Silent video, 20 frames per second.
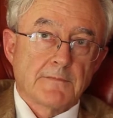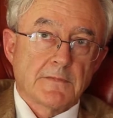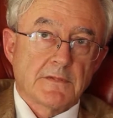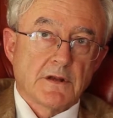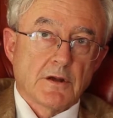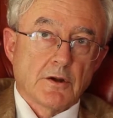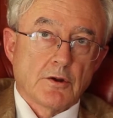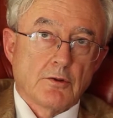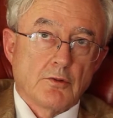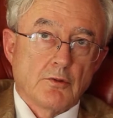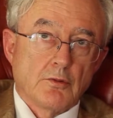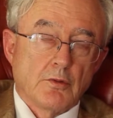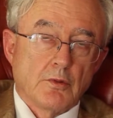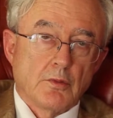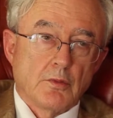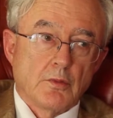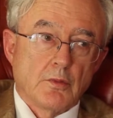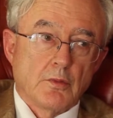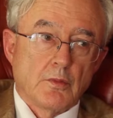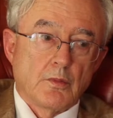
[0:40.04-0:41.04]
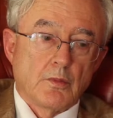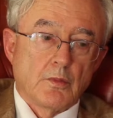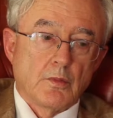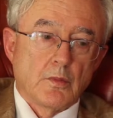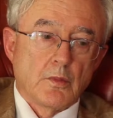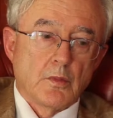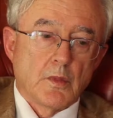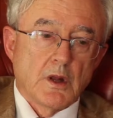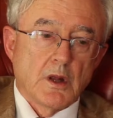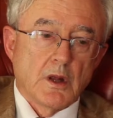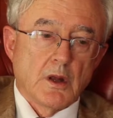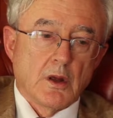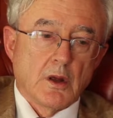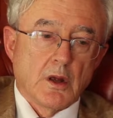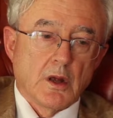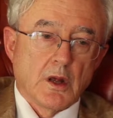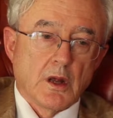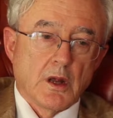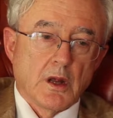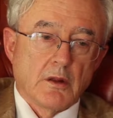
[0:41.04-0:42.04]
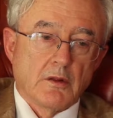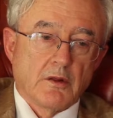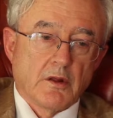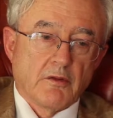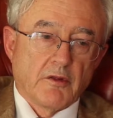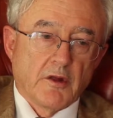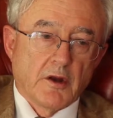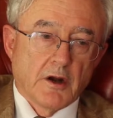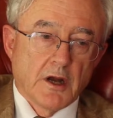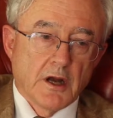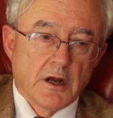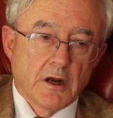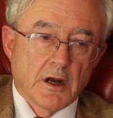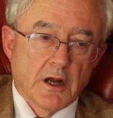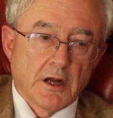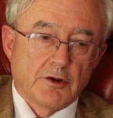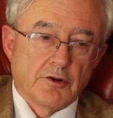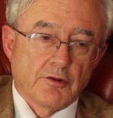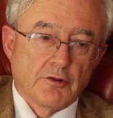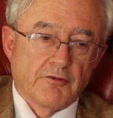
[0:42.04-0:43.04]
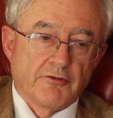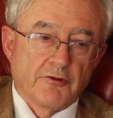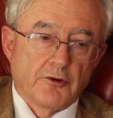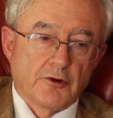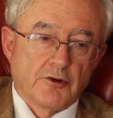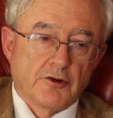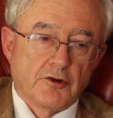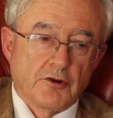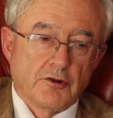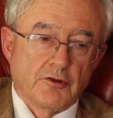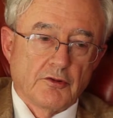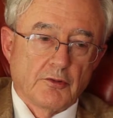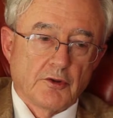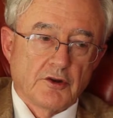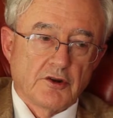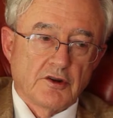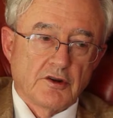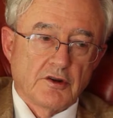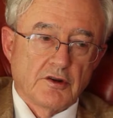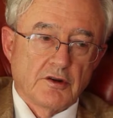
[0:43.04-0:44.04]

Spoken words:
So that there are intellectual virtues which